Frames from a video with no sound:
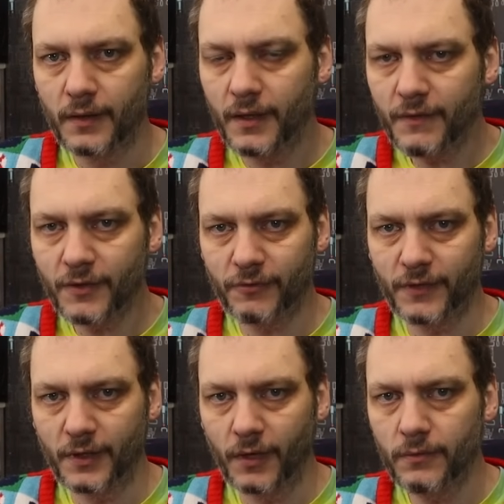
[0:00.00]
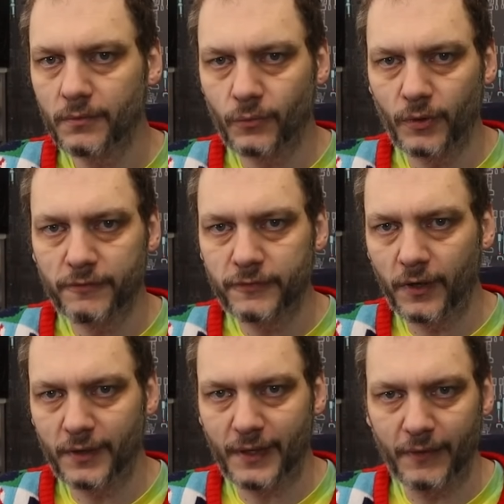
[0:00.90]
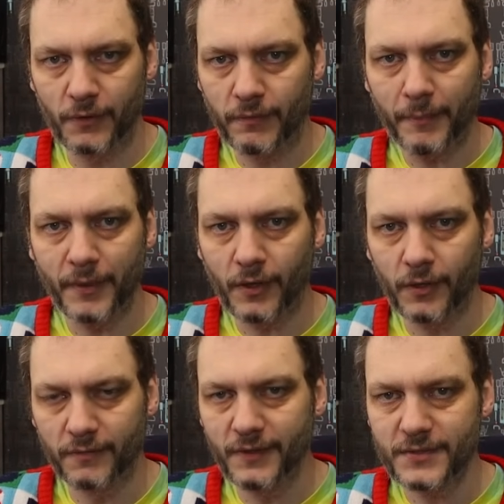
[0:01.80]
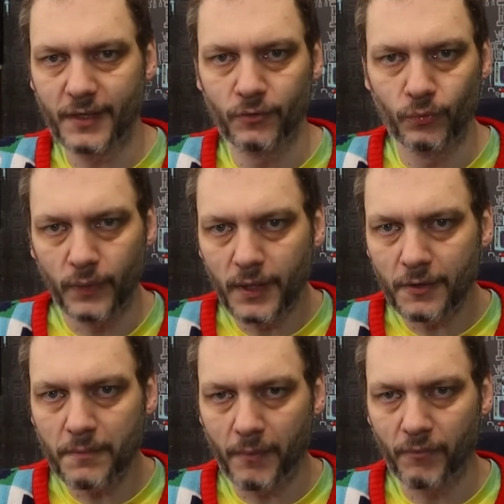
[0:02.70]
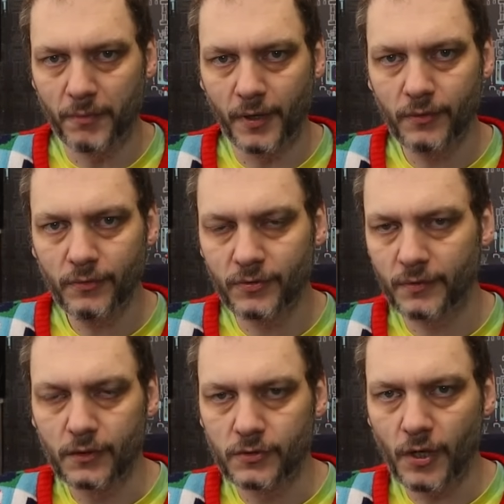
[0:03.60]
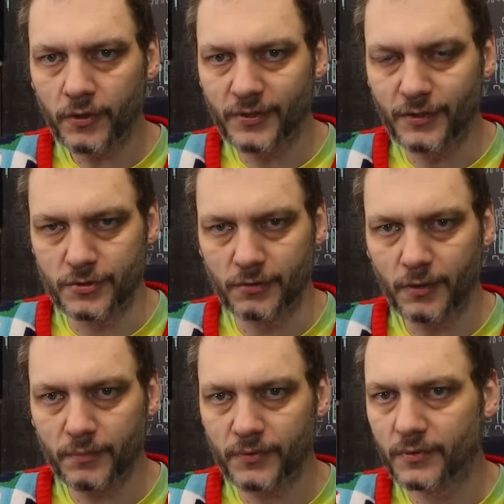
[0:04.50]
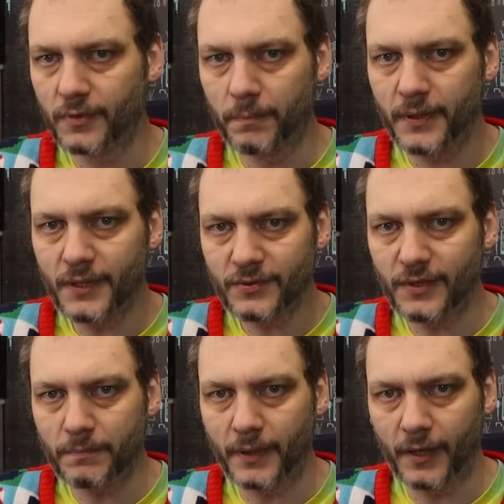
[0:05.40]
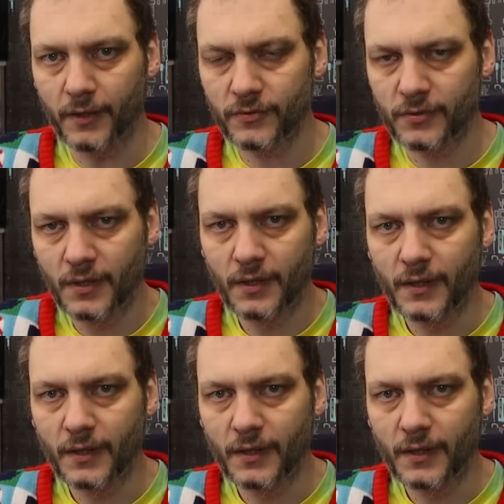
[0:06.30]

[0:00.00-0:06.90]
In this video, we're following down the rabbit hole of Intel's weird memory modes, DOS interrupts, the P C BIOS,